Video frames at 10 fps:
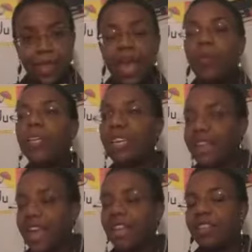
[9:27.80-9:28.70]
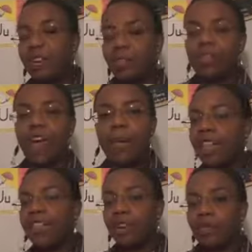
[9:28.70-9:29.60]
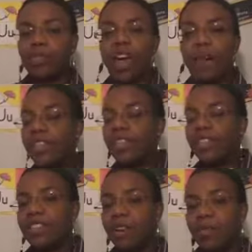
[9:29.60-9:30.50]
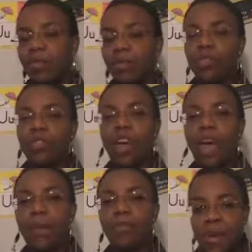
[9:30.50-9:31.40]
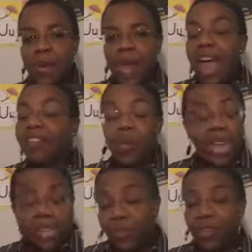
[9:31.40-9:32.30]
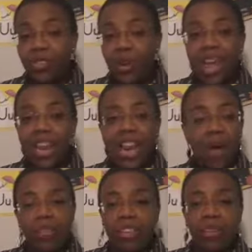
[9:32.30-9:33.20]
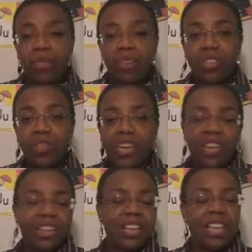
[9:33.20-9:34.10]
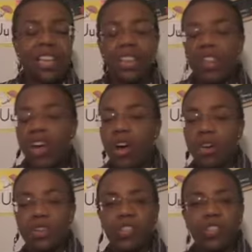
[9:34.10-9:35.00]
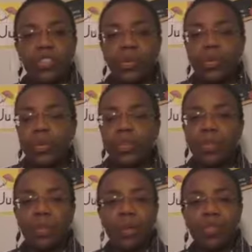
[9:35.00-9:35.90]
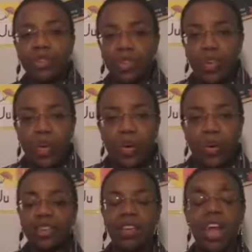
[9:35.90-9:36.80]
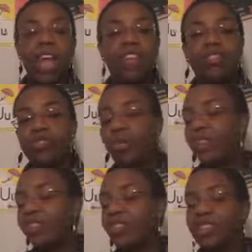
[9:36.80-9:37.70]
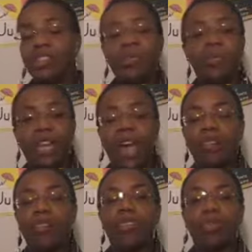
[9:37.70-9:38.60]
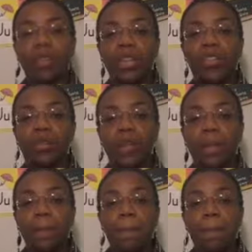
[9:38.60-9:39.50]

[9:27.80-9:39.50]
And we did that several times. And so he's frustrated. I was a little frustrated. It took longer to do what we were supposed to do. And it stretched the school day out to 3:30.